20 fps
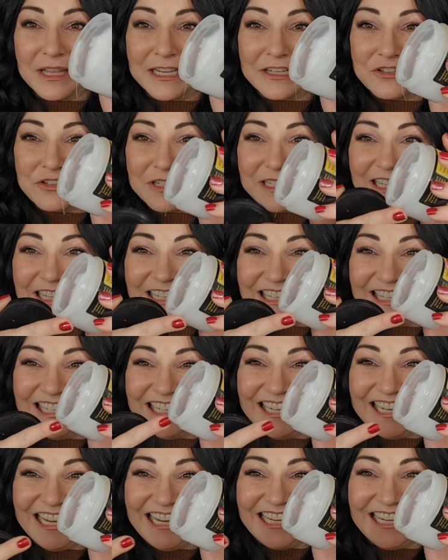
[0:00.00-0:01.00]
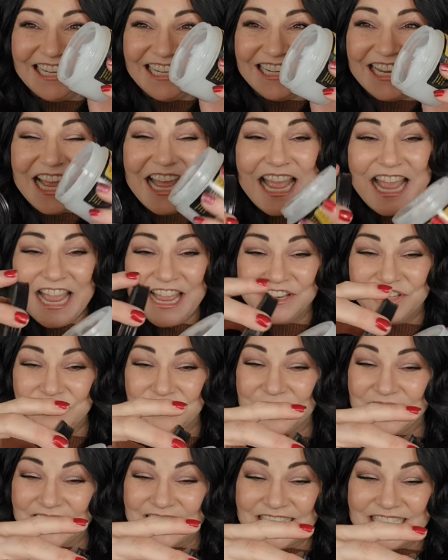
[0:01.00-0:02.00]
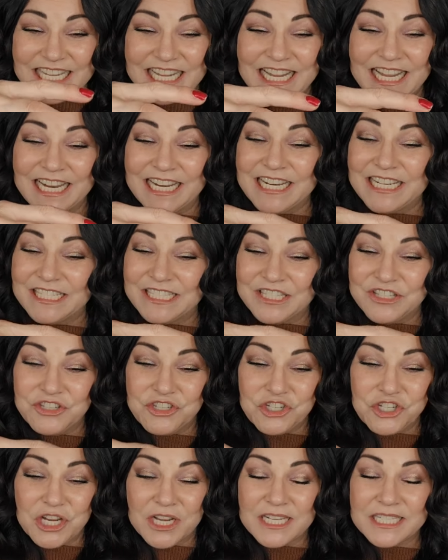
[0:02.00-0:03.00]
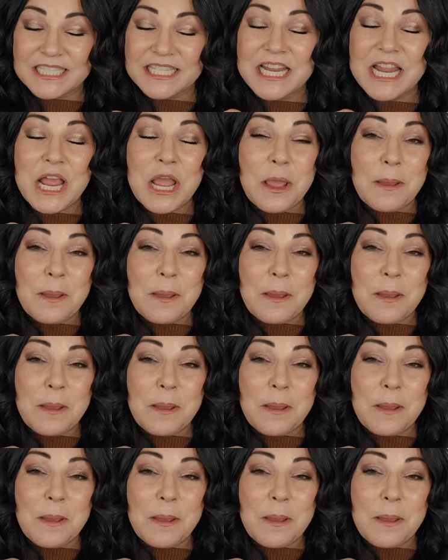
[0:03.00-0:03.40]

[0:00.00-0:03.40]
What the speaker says: As you can see, it is just